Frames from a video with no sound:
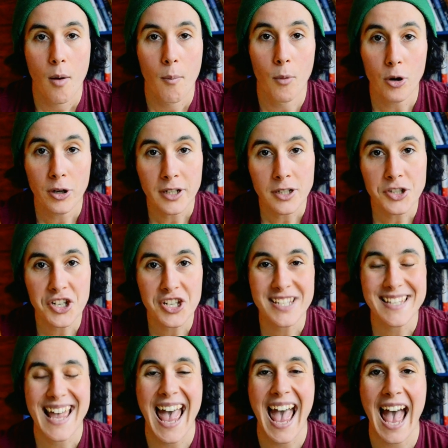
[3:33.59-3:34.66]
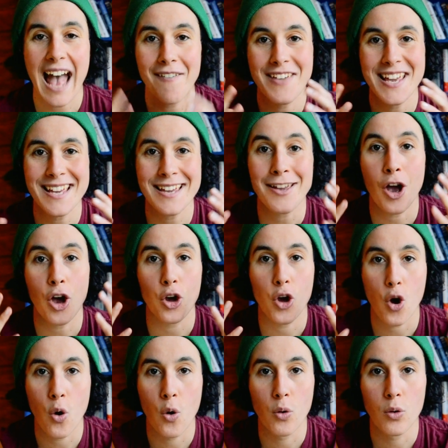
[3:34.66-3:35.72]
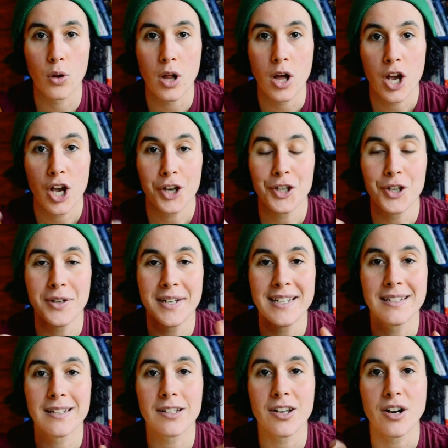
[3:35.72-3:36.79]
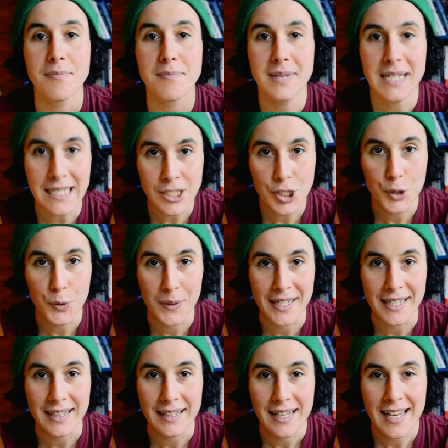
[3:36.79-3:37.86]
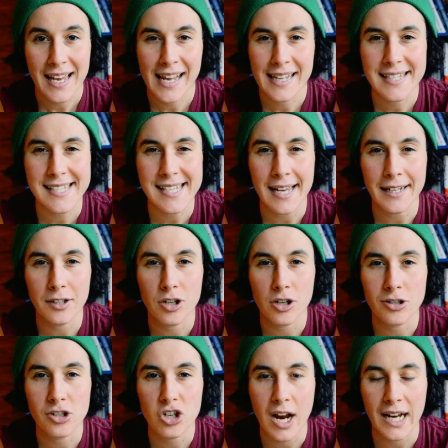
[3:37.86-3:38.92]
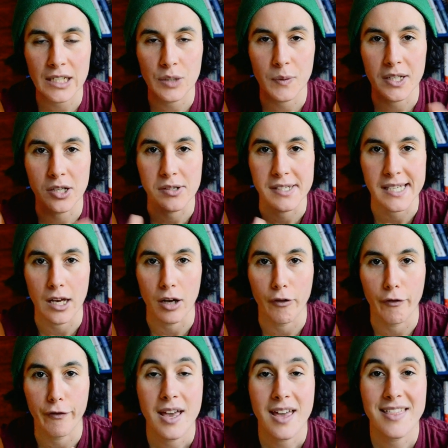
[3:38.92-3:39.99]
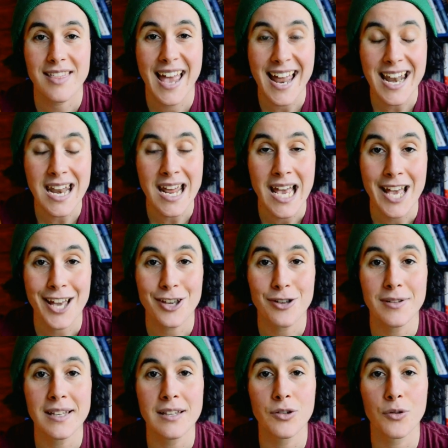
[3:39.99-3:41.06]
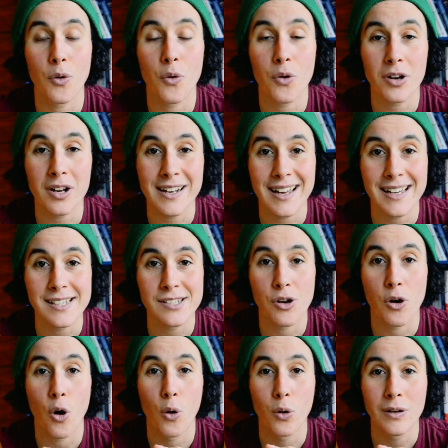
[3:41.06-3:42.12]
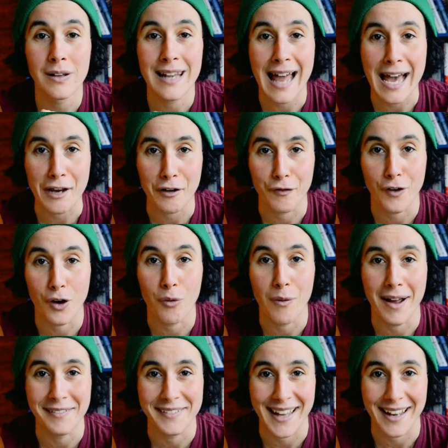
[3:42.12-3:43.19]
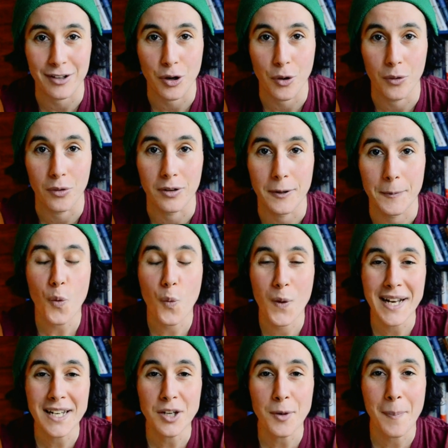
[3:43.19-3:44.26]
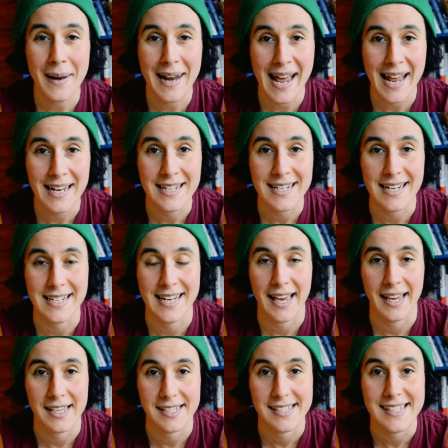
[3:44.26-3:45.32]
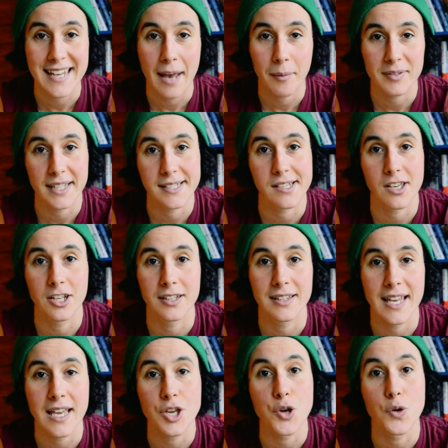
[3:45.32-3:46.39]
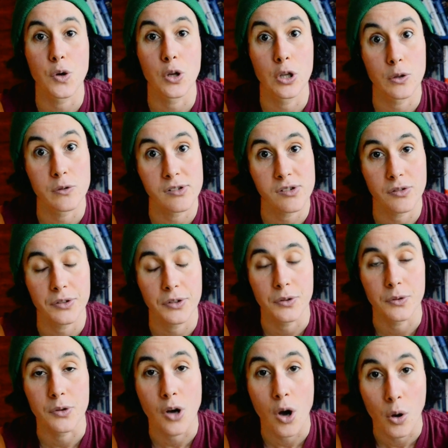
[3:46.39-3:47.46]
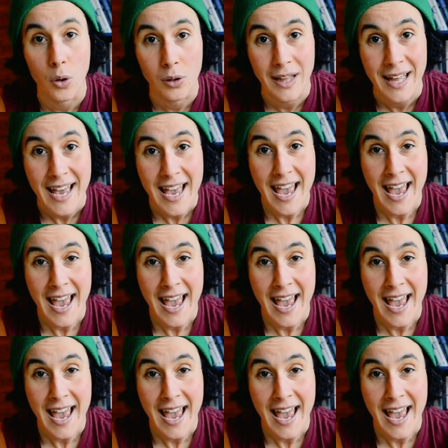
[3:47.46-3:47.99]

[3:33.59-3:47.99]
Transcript: More than just having a goal, you need to commit to it and sign a contract with yourself. Then you need to organize your whole life around that goal. When you plan to take a step that's going to take you closer to your goal